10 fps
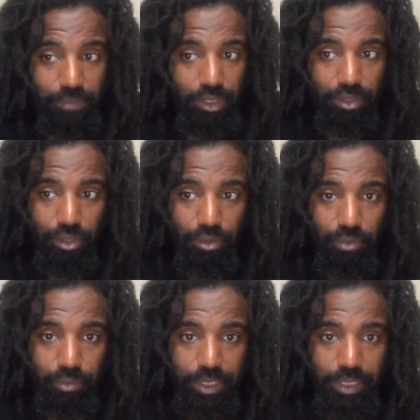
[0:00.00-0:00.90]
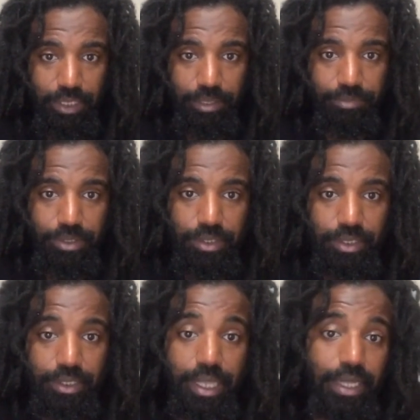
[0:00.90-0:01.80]
you know, when it comes
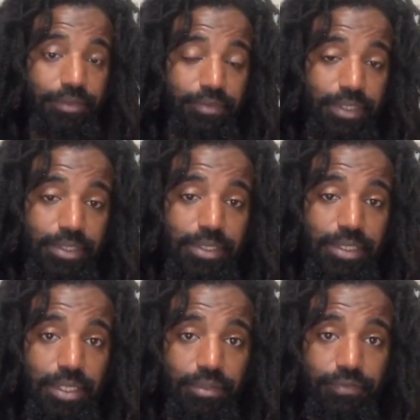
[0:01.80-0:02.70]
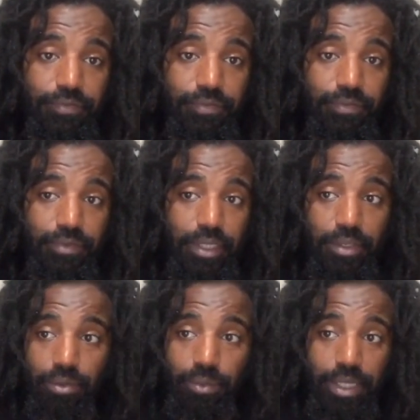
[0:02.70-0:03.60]
to a lot of this stuff
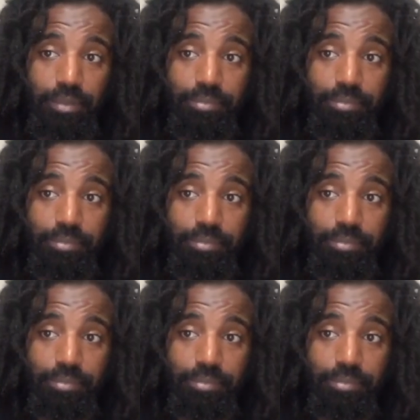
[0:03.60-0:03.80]
and the way